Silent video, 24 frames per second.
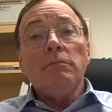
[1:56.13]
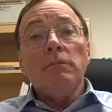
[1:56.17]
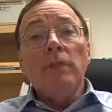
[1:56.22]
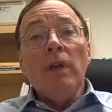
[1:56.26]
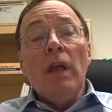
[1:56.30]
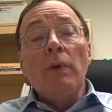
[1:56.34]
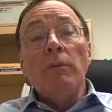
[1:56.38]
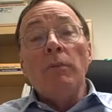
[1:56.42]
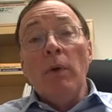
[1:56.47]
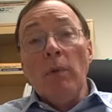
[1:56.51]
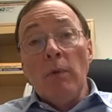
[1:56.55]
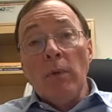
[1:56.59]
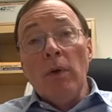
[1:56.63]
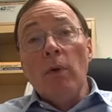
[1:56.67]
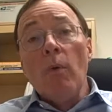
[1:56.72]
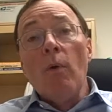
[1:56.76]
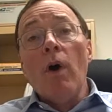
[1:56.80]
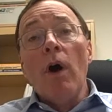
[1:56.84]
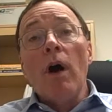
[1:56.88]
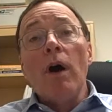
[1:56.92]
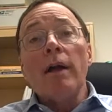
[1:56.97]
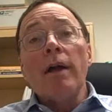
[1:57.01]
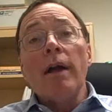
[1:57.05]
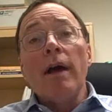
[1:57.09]
And when we
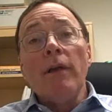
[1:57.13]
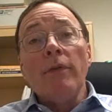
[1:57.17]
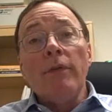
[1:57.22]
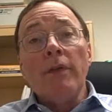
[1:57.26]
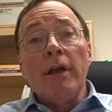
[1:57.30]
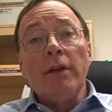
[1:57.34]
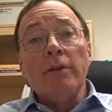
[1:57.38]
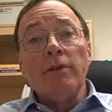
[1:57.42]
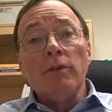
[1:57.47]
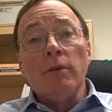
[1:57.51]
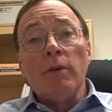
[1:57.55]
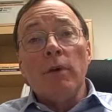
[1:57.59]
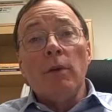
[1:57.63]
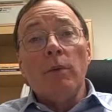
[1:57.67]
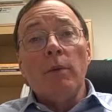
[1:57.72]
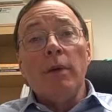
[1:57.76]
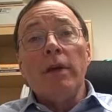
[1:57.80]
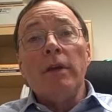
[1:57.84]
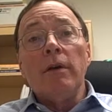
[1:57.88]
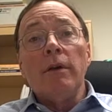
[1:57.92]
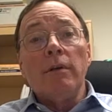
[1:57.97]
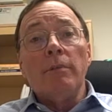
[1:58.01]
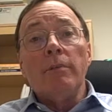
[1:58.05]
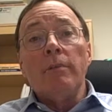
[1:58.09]
walk out that door, we
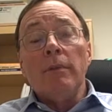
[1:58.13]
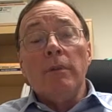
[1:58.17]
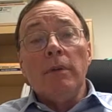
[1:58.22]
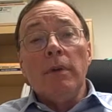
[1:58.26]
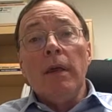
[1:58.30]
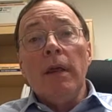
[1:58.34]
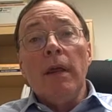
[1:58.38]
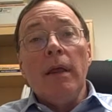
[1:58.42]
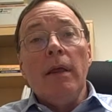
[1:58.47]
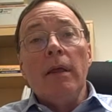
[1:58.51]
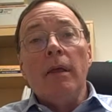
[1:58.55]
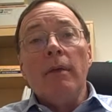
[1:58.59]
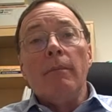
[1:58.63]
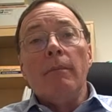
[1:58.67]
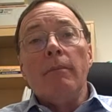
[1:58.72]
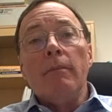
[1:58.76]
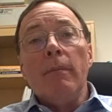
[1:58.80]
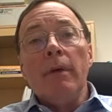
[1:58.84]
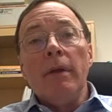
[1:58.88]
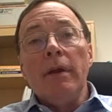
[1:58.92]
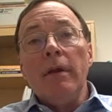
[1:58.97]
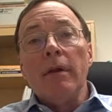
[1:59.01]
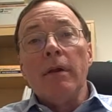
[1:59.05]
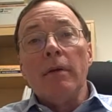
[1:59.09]
could
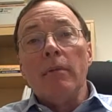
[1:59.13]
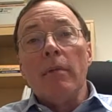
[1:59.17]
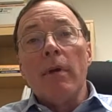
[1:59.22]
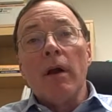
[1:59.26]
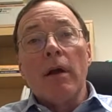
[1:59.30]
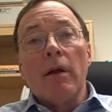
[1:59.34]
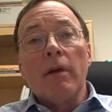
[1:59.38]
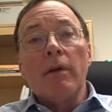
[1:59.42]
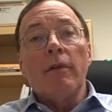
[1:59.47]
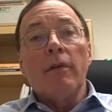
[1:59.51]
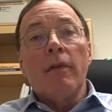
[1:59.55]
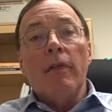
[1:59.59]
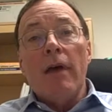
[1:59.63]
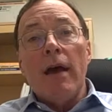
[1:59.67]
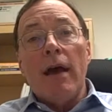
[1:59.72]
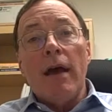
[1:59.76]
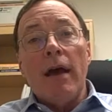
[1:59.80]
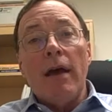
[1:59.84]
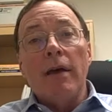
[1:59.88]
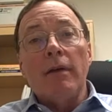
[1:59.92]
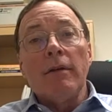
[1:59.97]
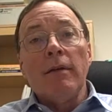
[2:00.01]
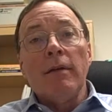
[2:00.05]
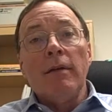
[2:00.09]
earmark
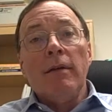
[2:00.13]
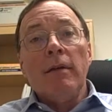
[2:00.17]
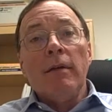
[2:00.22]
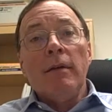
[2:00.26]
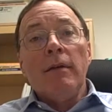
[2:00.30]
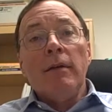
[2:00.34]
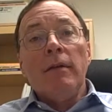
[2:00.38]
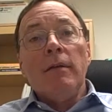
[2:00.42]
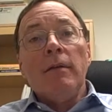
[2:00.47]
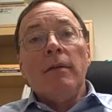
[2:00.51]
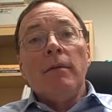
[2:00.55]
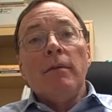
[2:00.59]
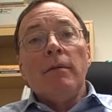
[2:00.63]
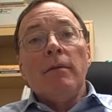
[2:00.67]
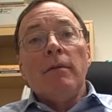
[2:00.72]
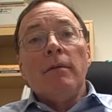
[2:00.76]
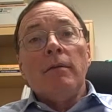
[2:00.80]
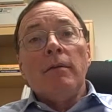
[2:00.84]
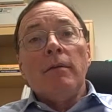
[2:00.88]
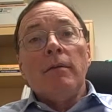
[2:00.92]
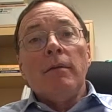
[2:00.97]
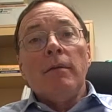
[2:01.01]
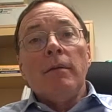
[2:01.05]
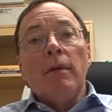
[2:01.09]
that
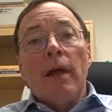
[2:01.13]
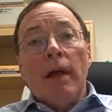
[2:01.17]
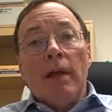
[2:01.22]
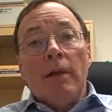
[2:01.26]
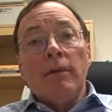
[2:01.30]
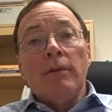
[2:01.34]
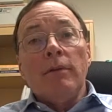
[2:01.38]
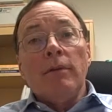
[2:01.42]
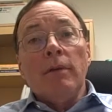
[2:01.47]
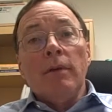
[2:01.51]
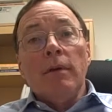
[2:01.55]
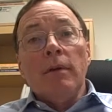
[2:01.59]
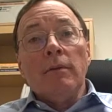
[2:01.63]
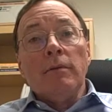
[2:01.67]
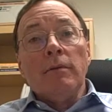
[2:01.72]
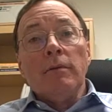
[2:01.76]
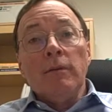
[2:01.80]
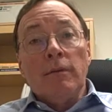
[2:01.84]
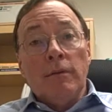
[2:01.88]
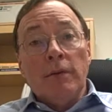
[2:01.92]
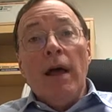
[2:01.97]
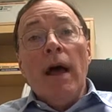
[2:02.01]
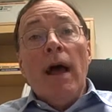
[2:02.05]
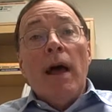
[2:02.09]
as the
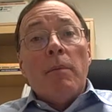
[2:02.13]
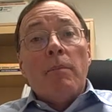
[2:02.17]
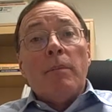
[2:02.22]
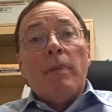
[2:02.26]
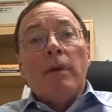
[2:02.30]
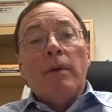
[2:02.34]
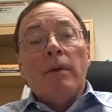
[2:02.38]
stop,